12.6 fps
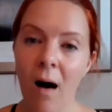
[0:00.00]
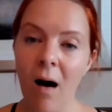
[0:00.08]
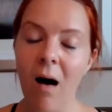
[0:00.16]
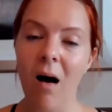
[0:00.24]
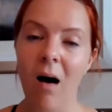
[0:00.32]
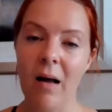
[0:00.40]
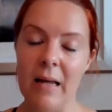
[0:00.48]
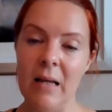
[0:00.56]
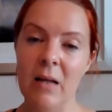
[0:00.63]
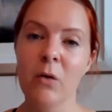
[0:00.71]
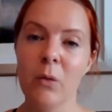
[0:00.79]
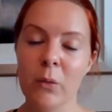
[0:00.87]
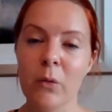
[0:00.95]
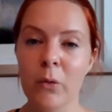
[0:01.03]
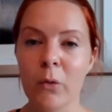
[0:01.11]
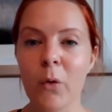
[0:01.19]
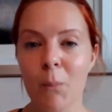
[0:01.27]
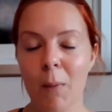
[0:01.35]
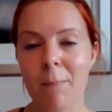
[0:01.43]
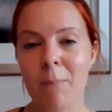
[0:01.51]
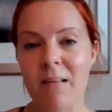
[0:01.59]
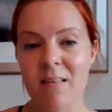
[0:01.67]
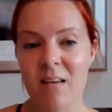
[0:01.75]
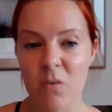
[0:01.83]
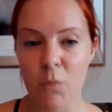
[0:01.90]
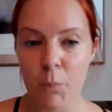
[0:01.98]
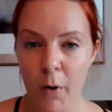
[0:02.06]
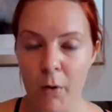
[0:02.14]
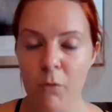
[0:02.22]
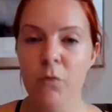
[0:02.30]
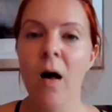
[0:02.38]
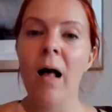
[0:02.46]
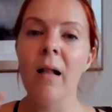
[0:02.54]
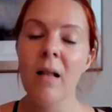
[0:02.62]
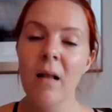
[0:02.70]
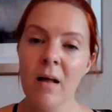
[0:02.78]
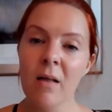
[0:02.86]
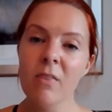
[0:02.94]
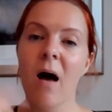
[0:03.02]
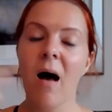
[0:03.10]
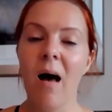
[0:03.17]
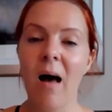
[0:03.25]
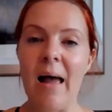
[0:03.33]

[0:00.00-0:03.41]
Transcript: are in your Google My Business profile, the